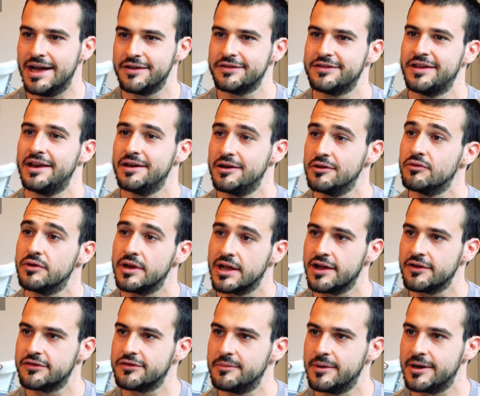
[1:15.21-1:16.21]
send it to the
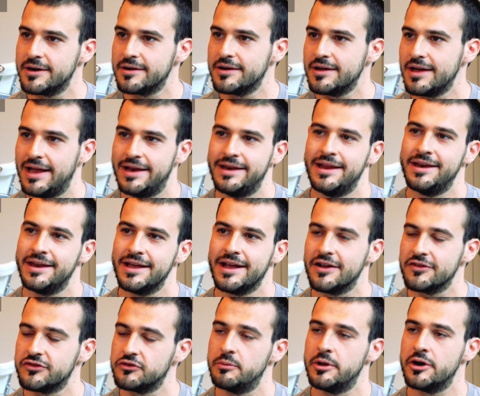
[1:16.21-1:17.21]
customer, and then the
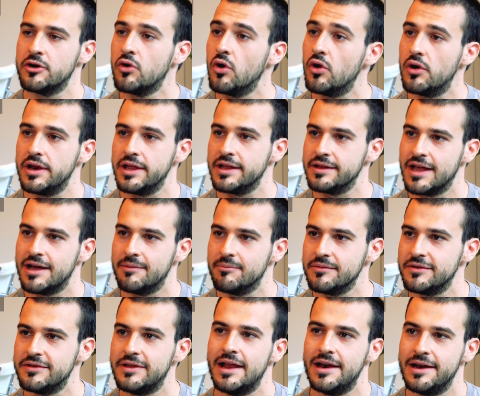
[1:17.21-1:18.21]
customer calling
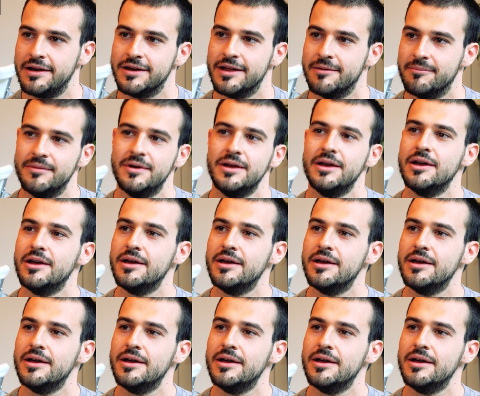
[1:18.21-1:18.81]
them, telling them,